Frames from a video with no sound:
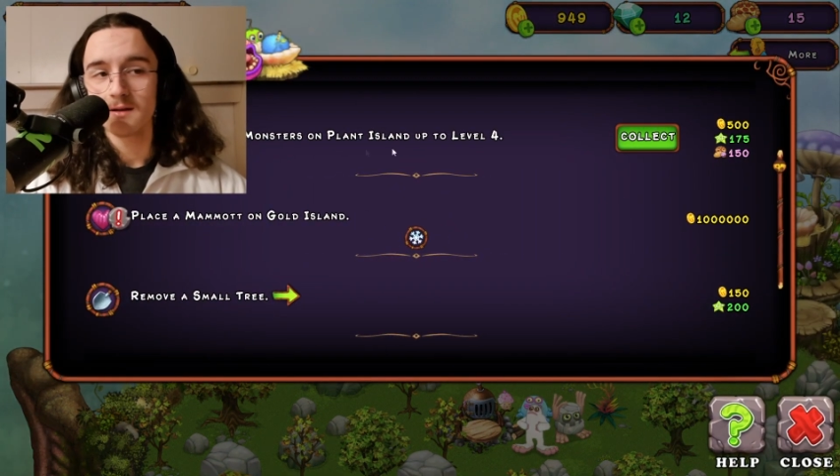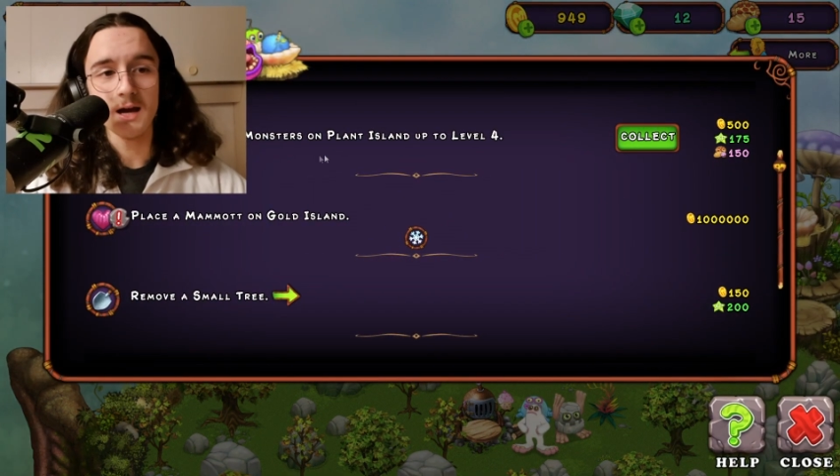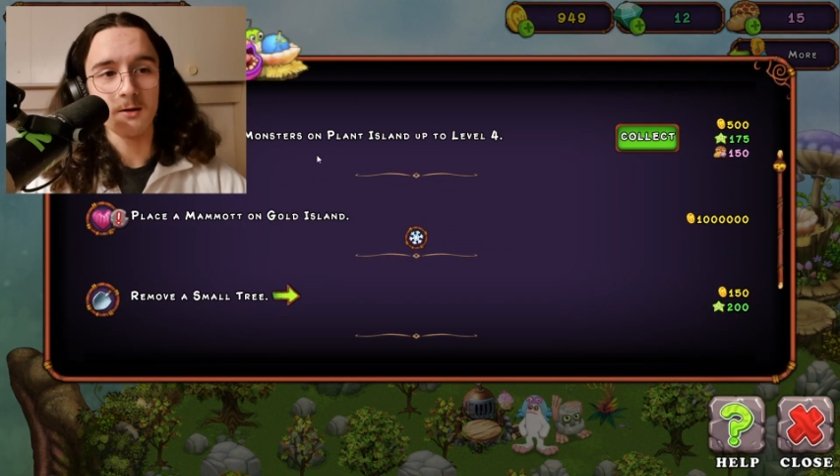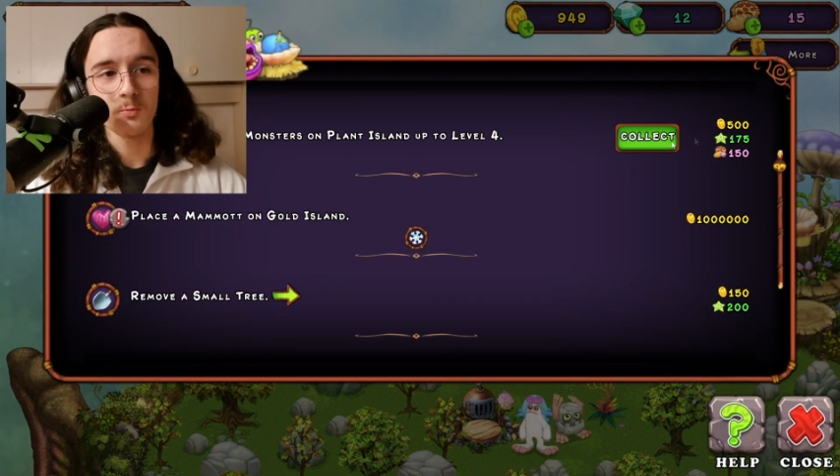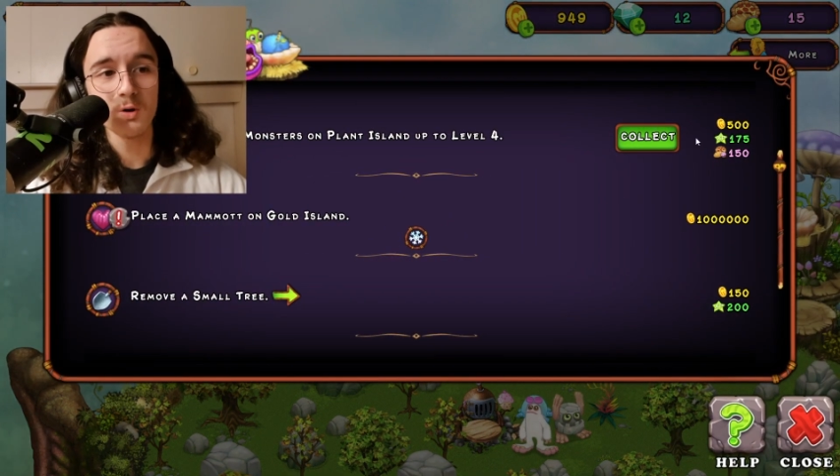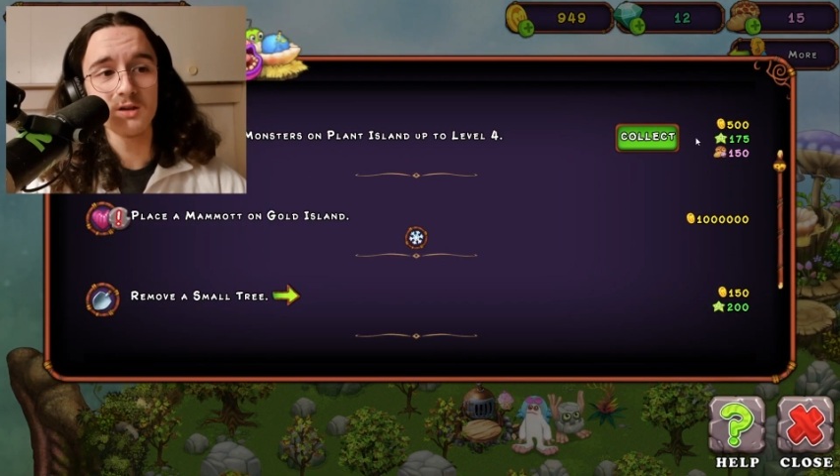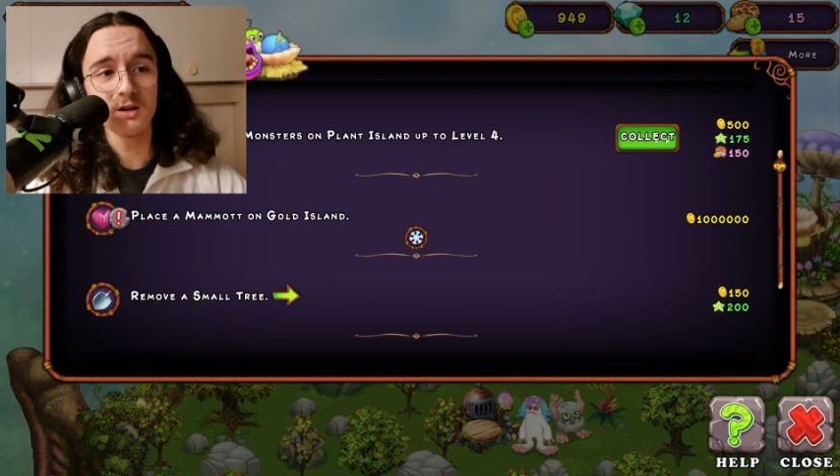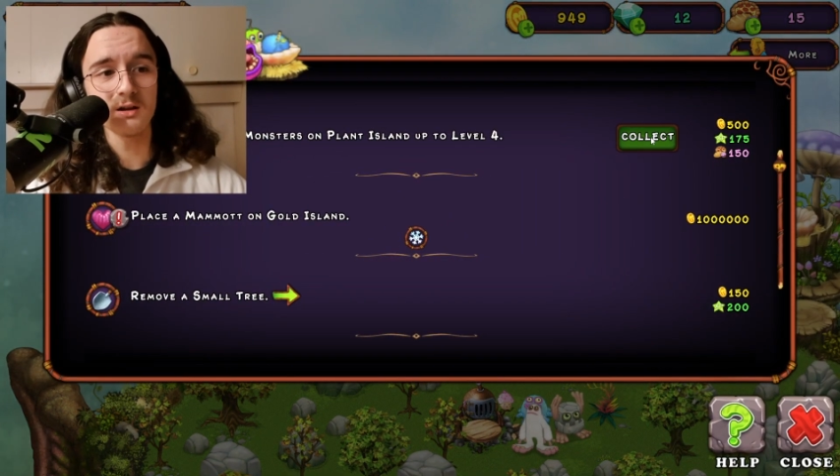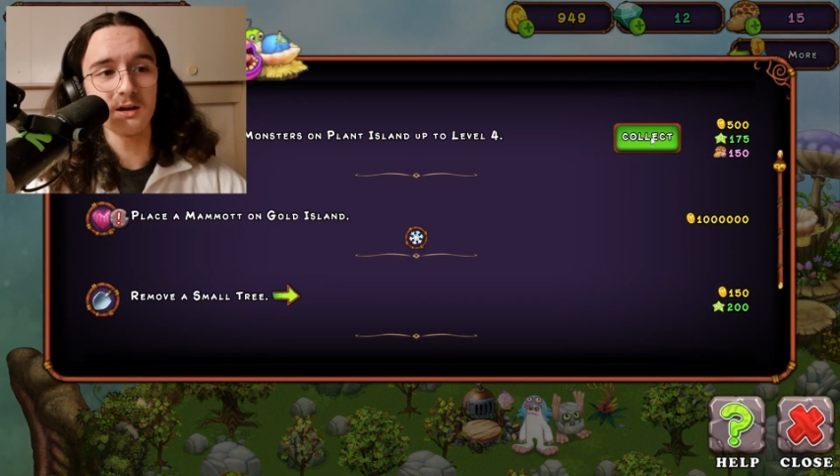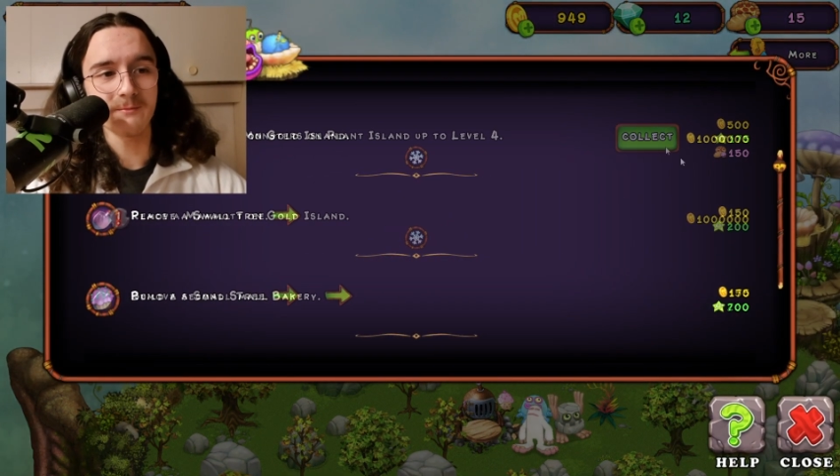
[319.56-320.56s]
Yeah,
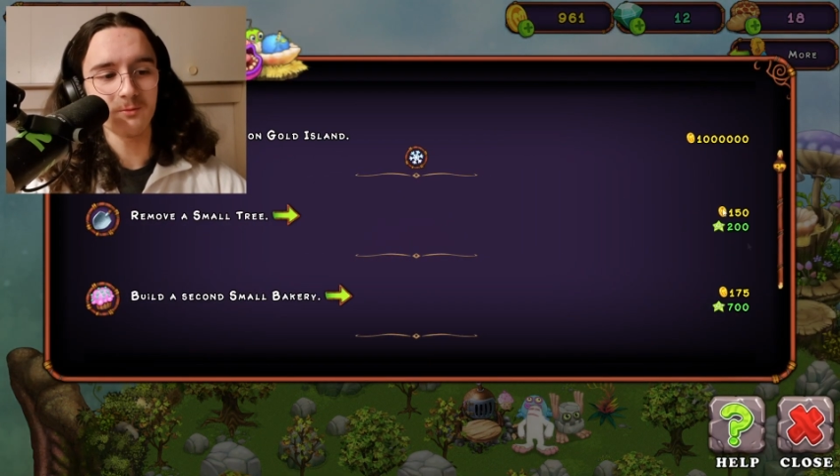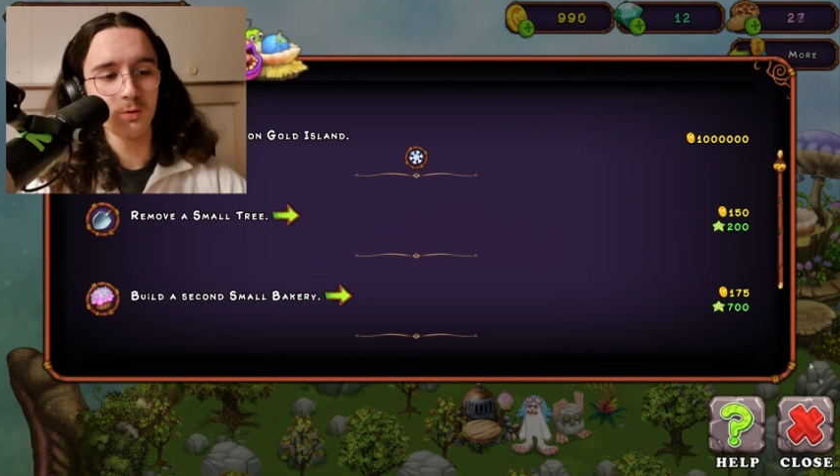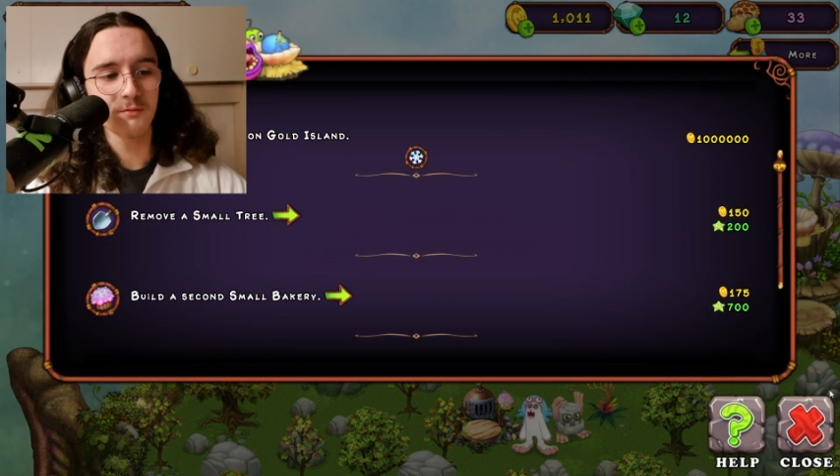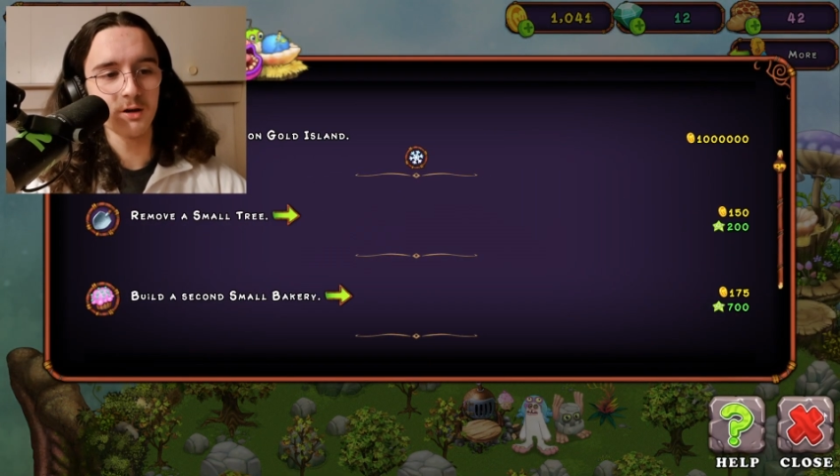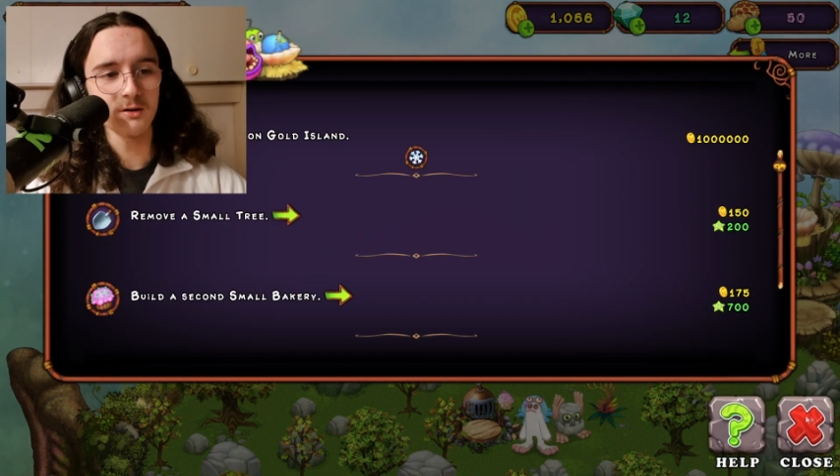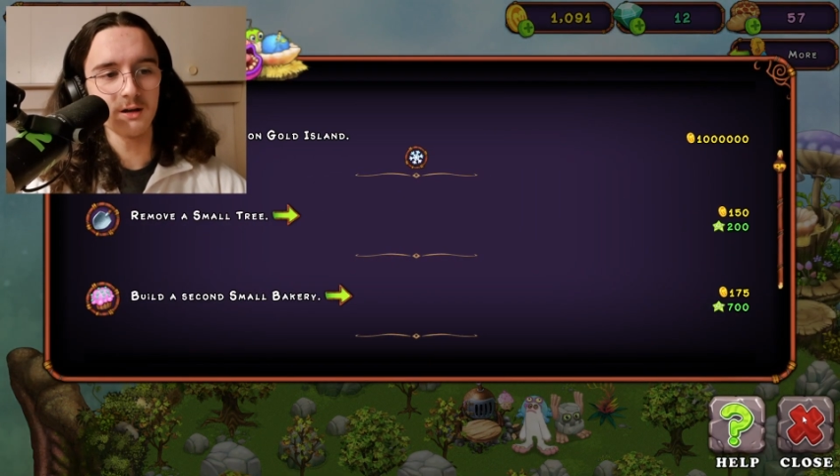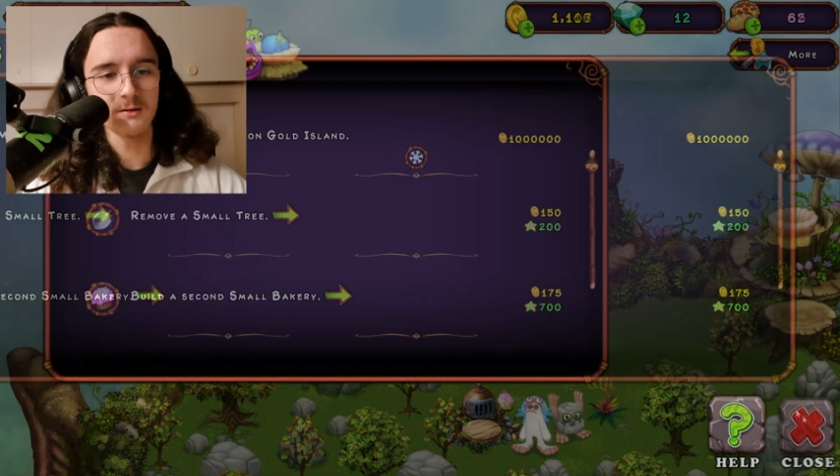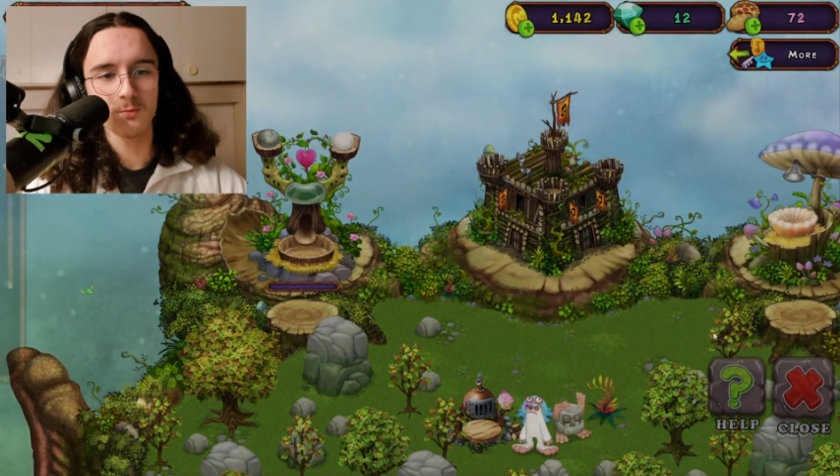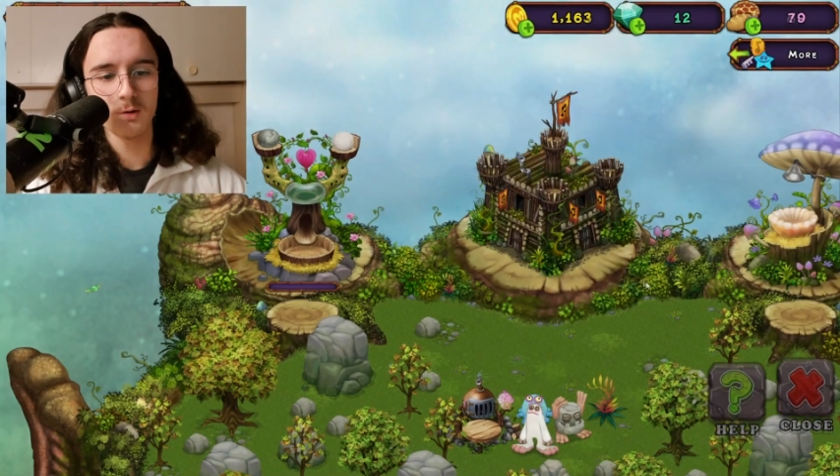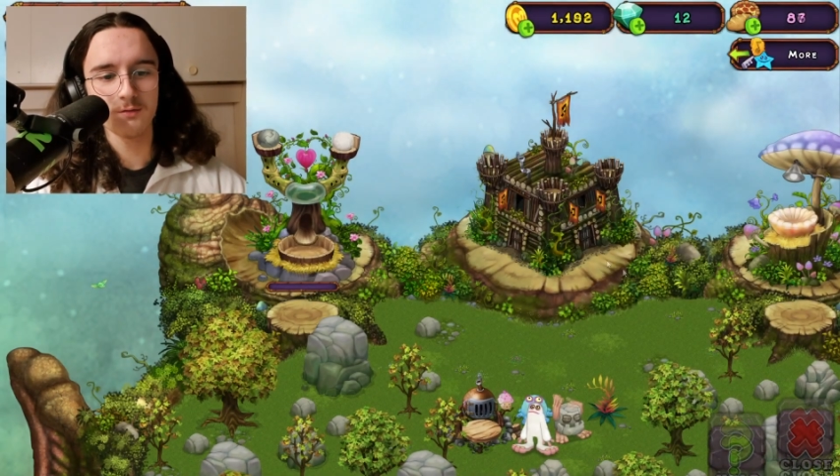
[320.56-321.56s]
we've done that. We've done
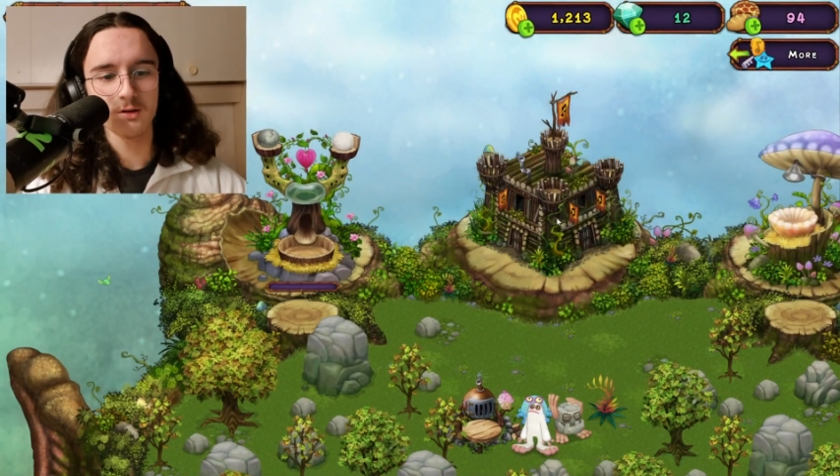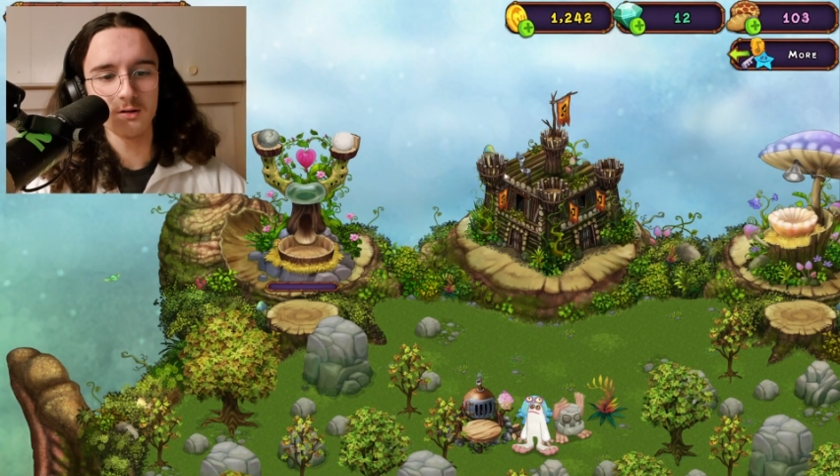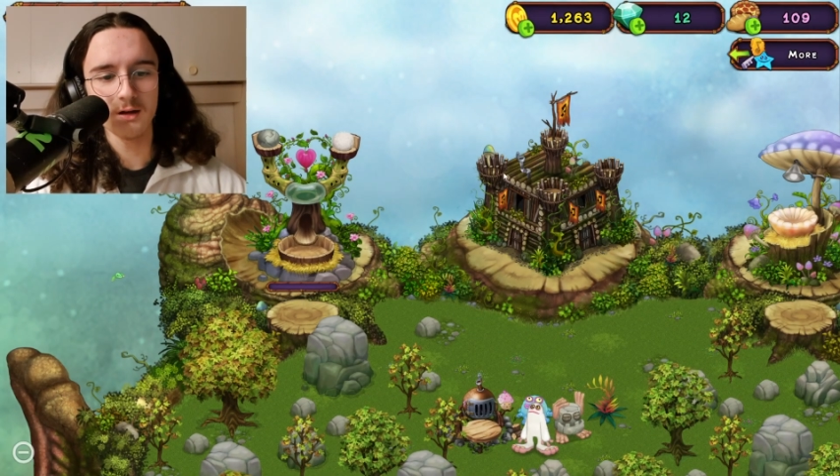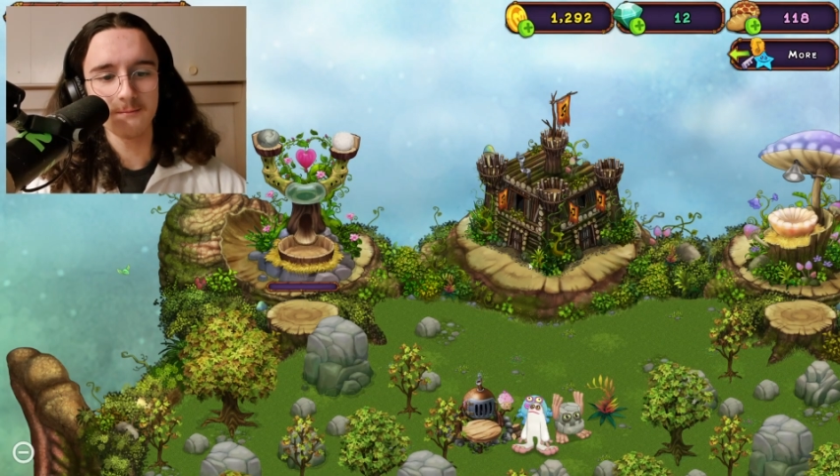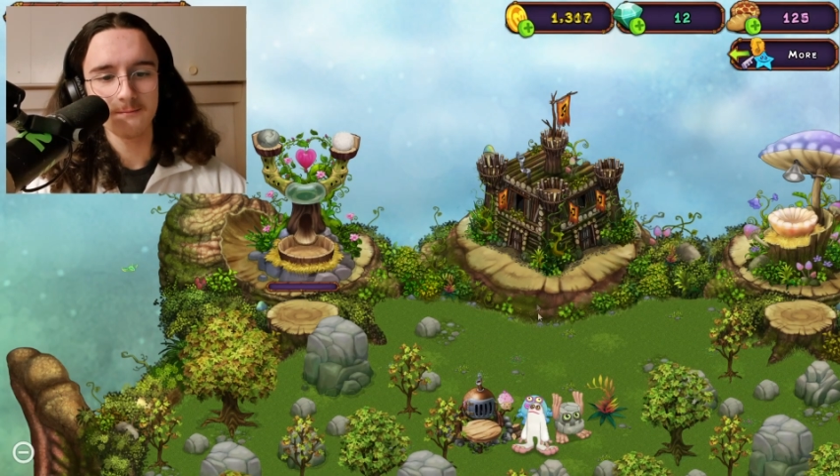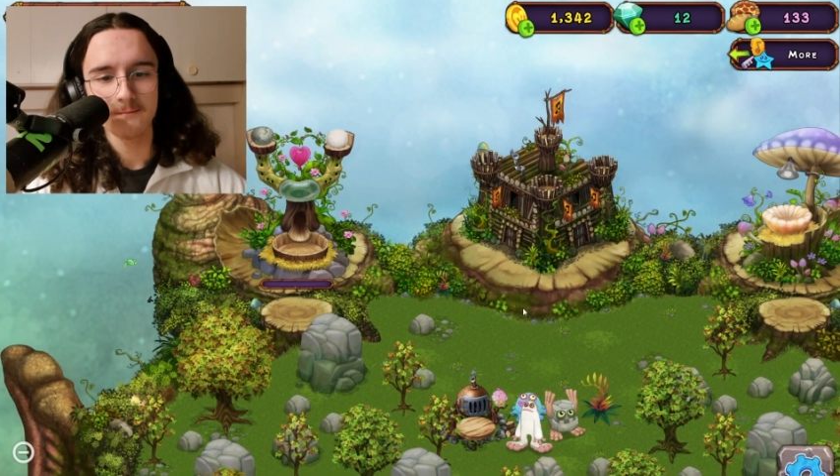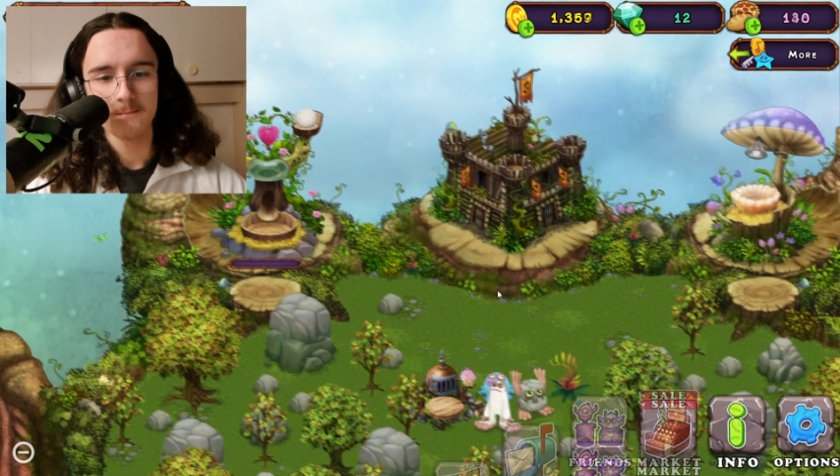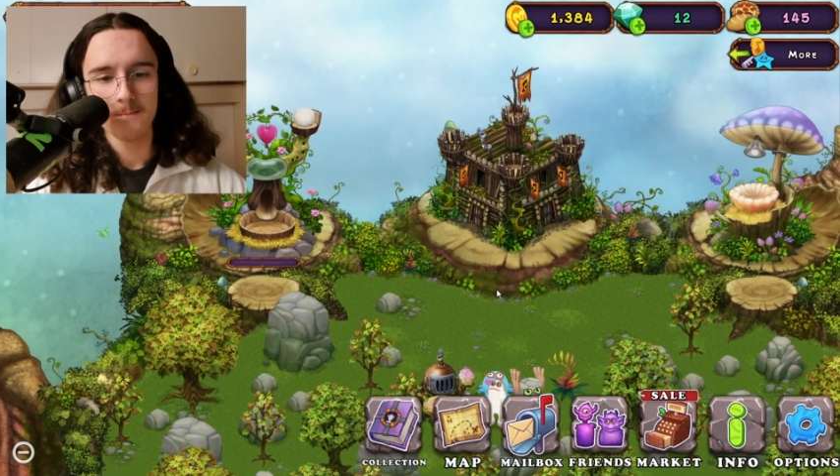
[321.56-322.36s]
that. We've done that.